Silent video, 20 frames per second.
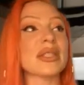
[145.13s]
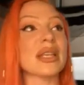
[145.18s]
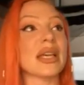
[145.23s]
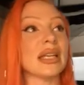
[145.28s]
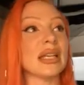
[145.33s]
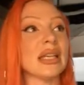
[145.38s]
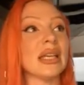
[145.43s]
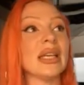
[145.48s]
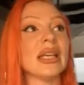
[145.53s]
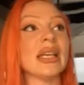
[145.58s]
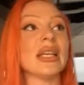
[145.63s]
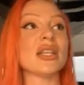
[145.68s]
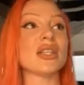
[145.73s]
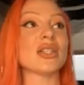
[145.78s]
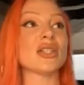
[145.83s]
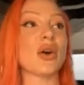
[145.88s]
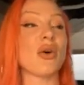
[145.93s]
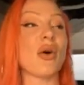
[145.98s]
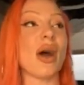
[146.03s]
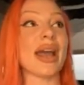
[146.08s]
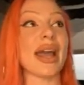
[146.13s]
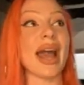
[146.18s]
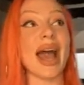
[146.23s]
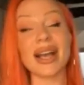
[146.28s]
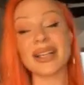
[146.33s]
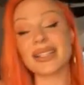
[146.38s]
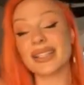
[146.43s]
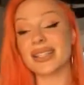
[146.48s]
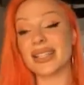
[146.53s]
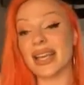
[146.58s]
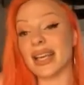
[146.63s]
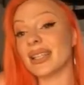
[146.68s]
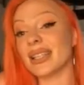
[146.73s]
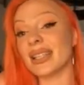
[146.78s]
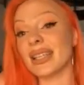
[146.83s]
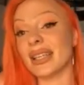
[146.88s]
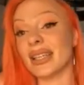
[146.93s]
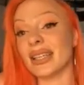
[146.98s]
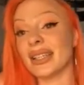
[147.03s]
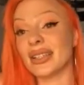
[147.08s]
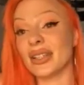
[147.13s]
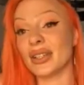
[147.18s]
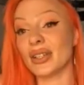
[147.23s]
And so I accidentally,